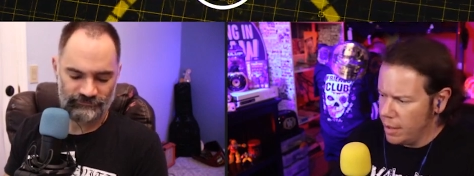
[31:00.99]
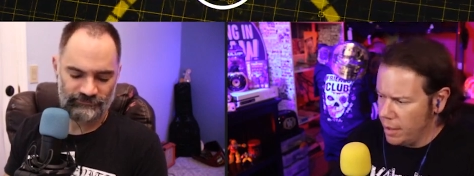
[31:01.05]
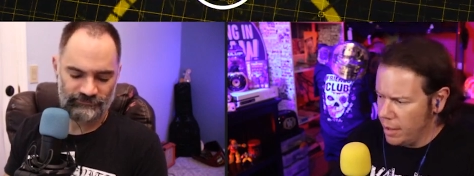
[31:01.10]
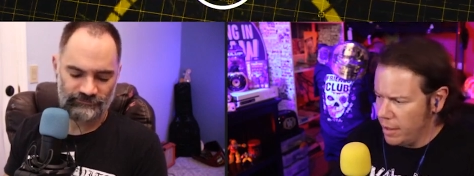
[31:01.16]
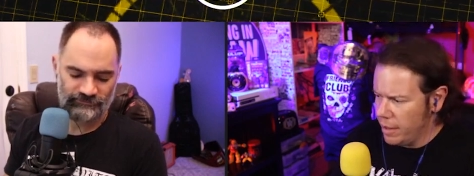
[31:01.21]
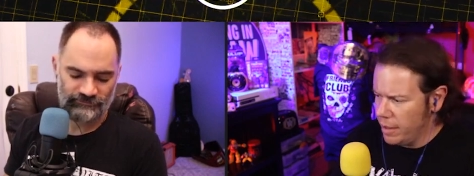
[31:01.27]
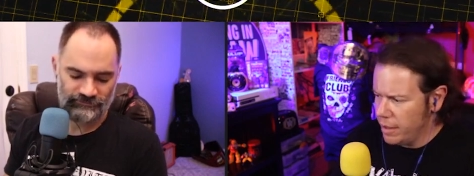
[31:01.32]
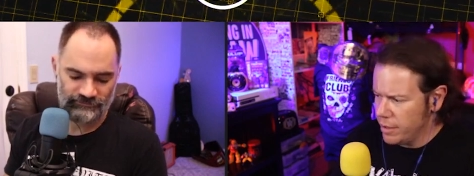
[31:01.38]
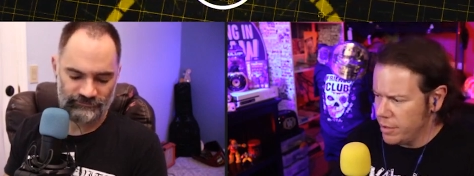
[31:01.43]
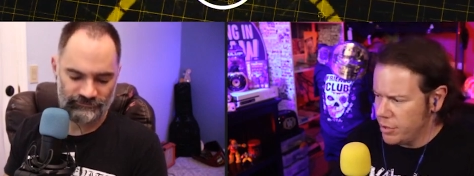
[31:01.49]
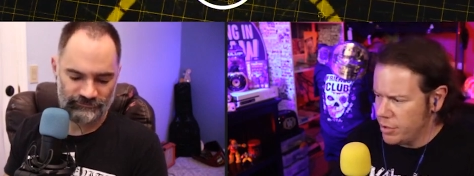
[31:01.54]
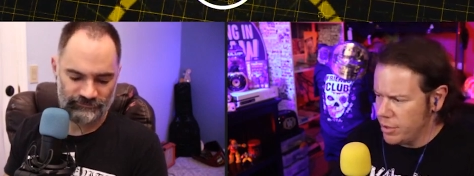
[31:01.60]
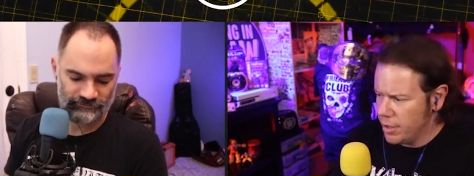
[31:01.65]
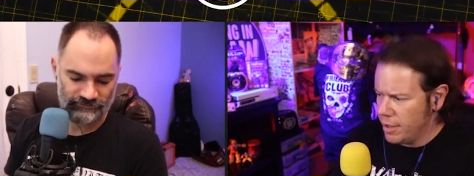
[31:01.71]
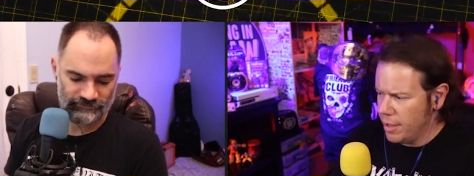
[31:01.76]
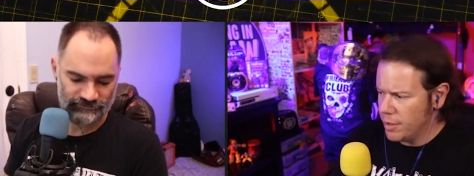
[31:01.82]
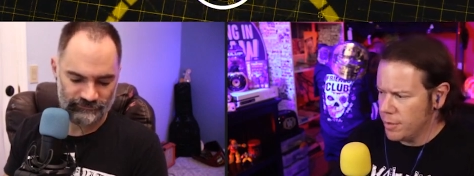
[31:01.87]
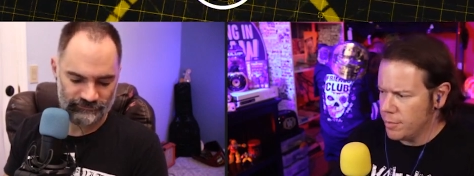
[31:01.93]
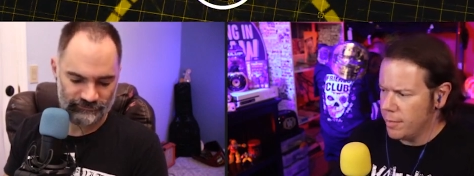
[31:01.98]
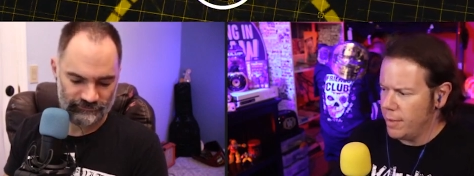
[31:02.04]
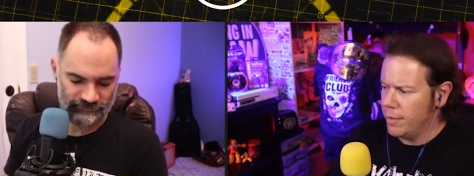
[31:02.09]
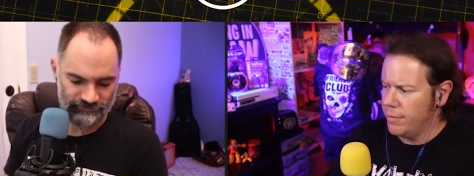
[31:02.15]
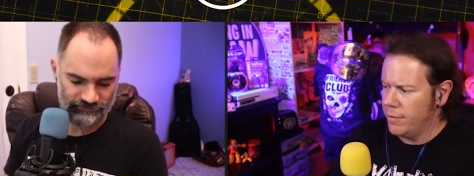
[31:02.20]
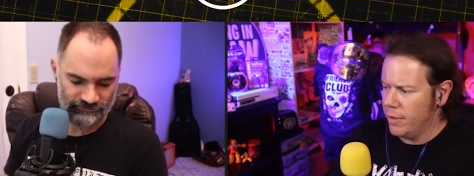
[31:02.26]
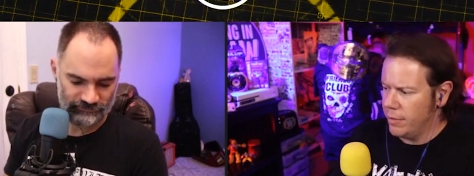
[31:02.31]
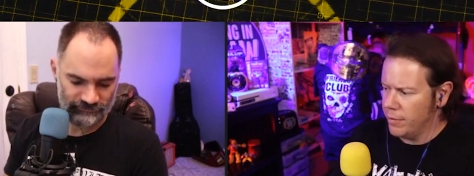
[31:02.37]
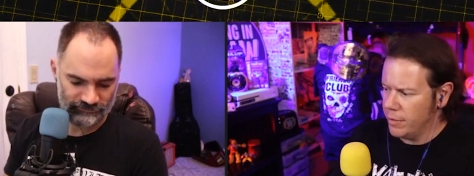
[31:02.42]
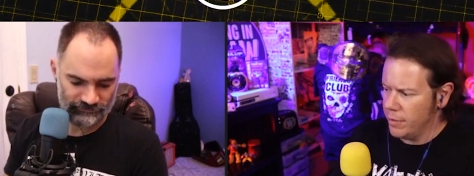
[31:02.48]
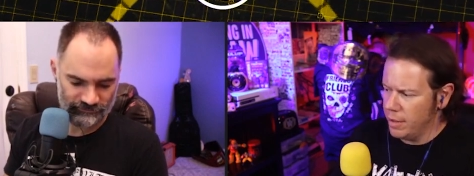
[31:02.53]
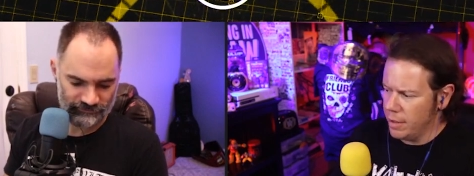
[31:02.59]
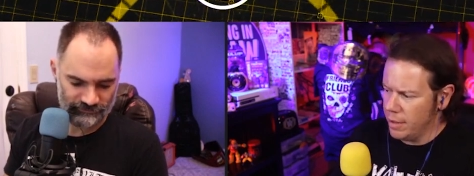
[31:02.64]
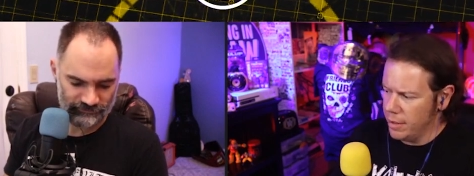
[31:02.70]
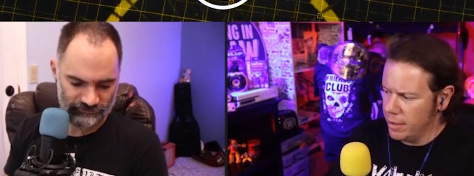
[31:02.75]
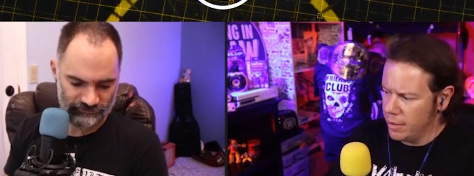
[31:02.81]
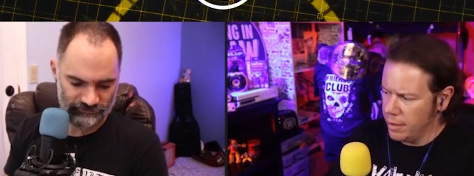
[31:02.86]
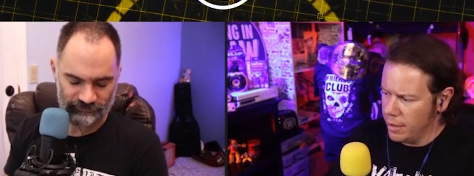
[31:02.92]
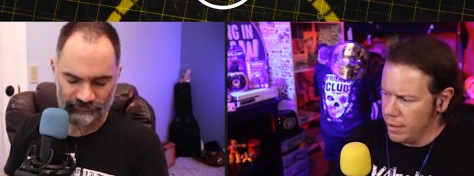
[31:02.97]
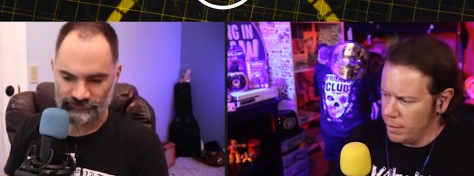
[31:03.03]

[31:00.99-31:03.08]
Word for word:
Speaker 1: uh, she gets red velvet in